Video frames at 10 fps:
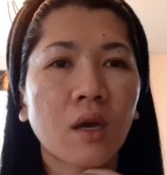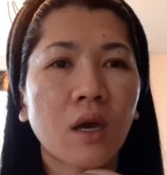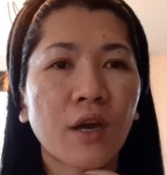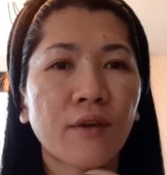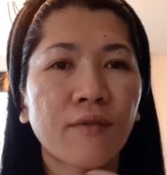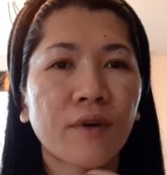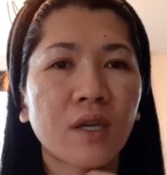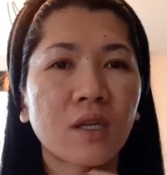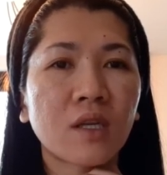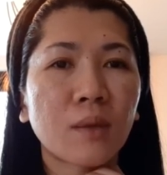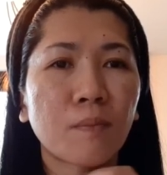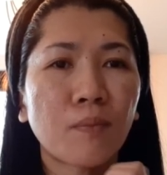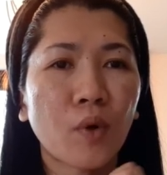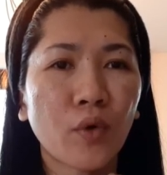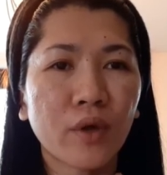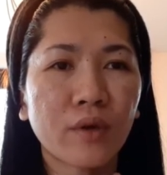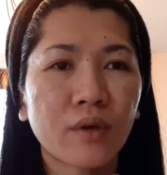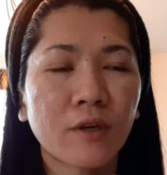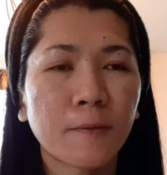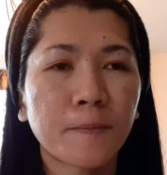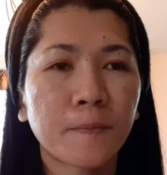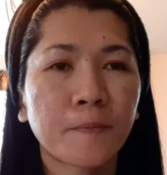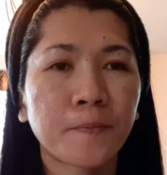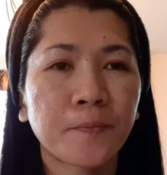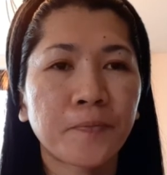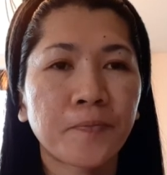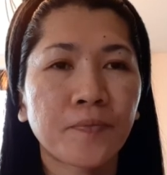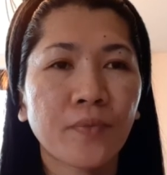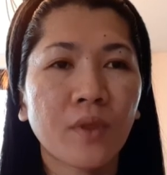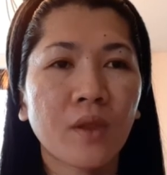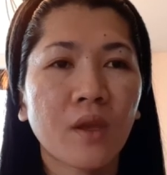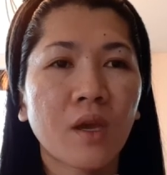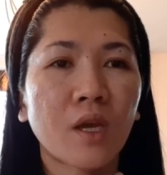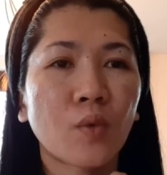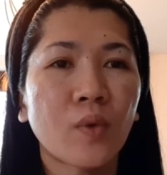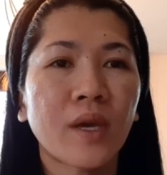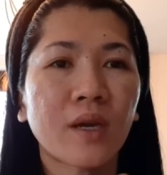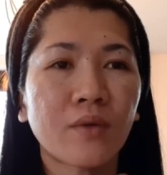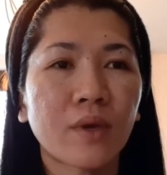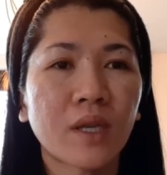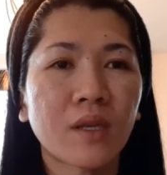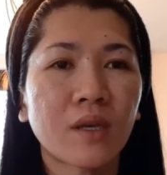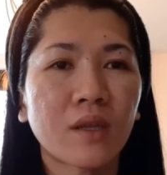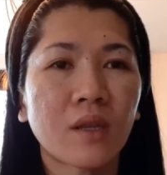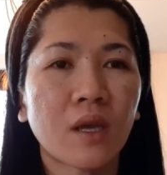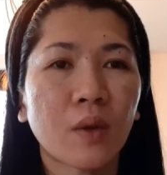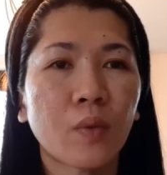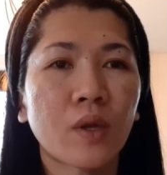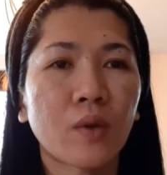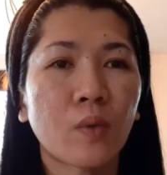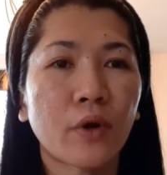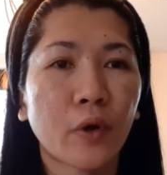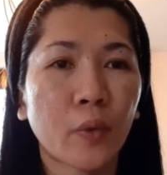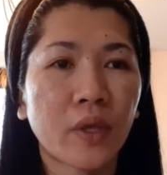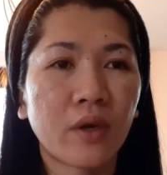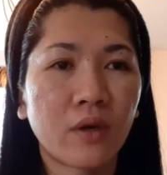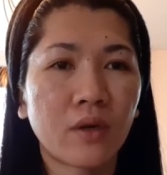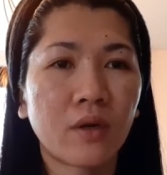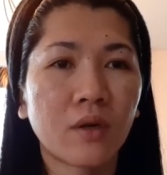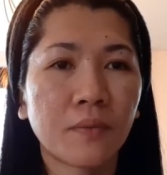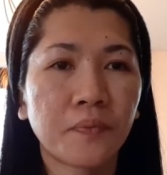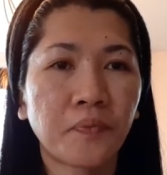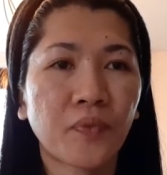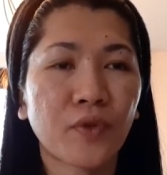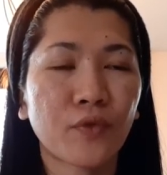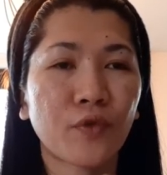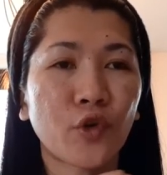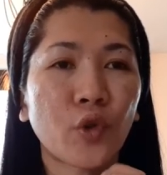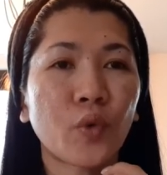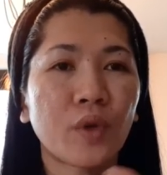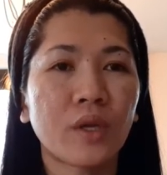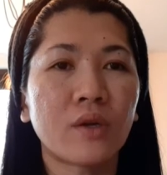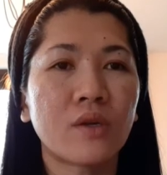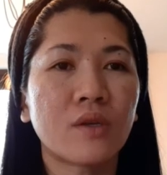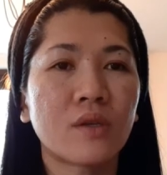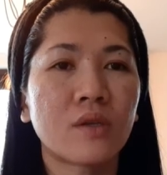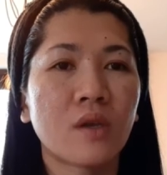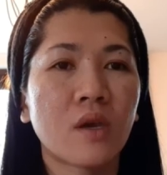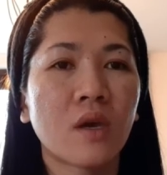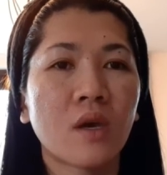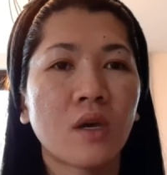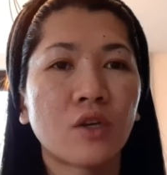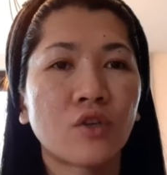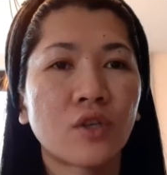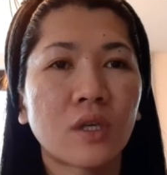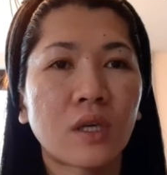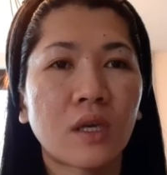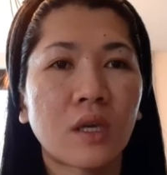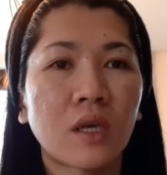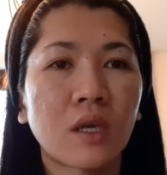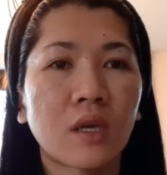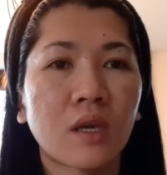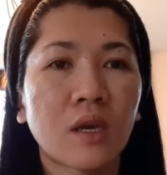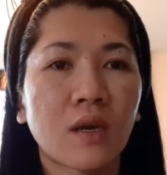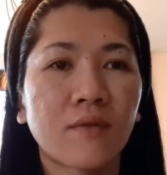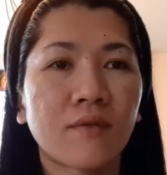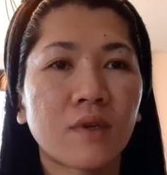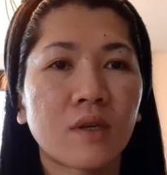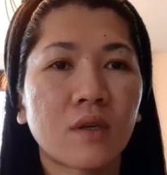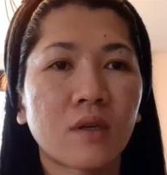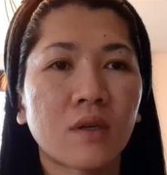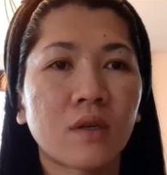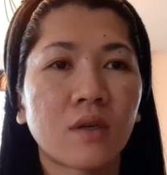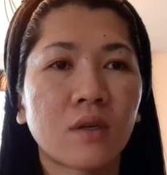I find an employer, and we agreed that I will work with her for 2 years. She have a